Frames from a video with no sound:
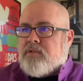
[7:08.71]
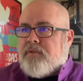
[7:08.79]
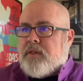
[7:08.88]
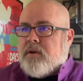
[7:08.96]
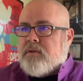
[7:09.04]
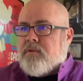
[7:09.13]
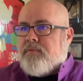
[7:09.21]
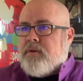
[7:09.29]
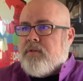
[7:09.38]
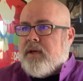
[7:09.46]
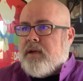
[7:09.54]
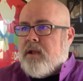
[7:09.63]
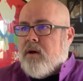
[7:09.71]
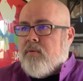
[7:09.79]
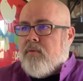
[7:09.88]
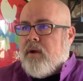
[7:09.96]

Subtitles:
for those of you that don't